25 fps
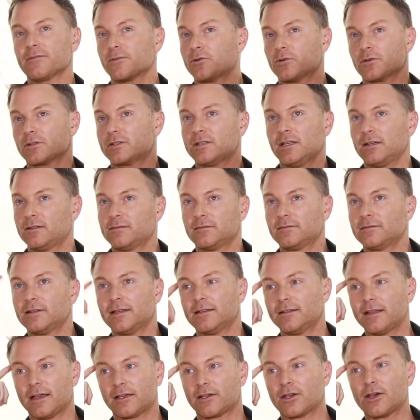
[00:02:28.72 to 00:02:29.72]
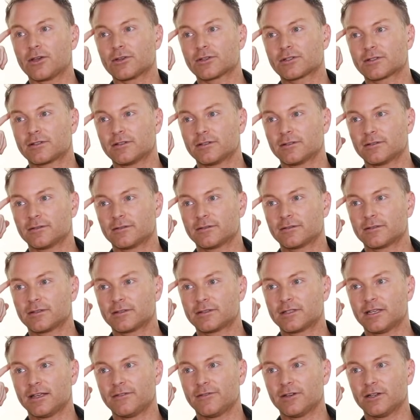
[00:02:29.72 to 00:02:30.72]
of course, then that goes to
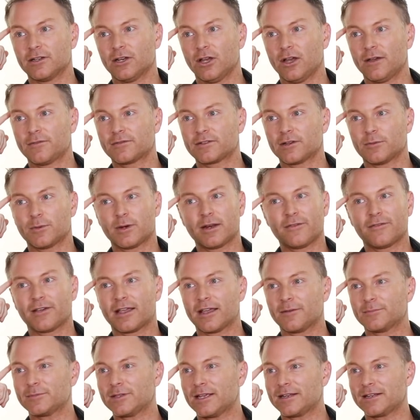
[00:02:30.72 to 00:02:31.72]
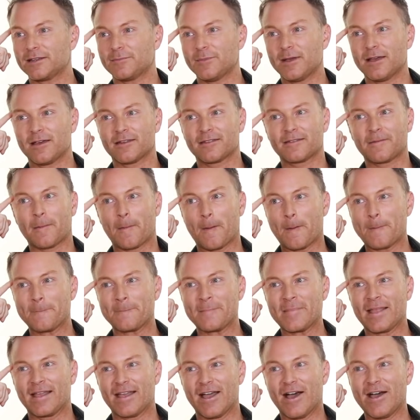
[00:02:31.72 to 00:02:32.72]
TV Live, so whatever comes out of your mouth.
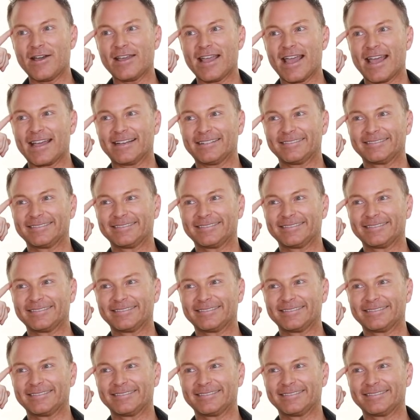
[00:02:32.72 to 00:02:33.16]
Oh, yeah.